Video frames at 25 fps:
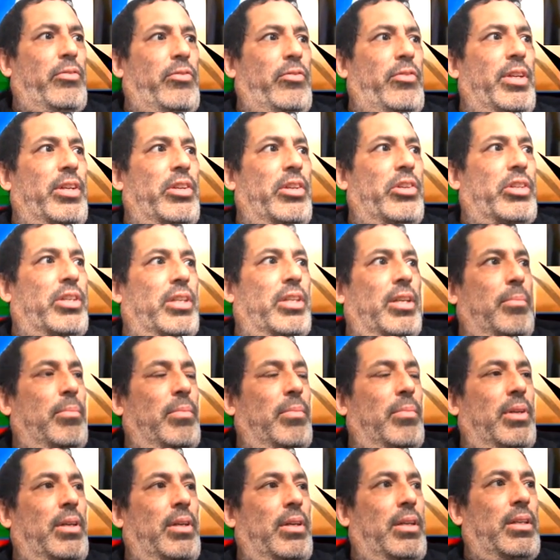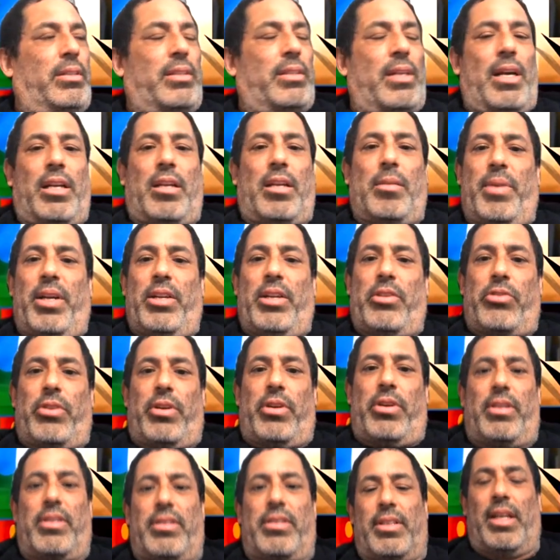Finished up a
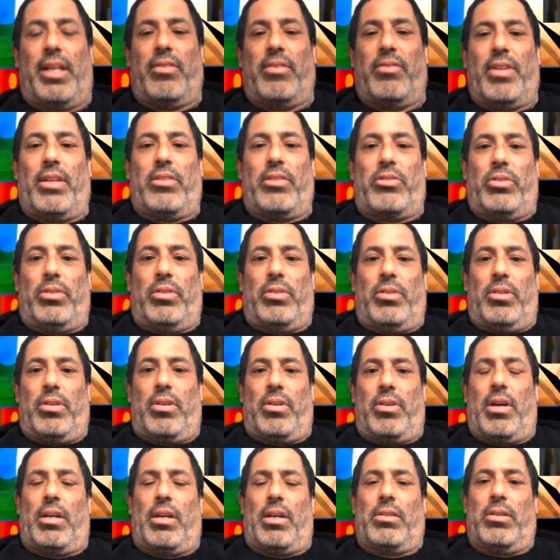documentary on his life not too long ago.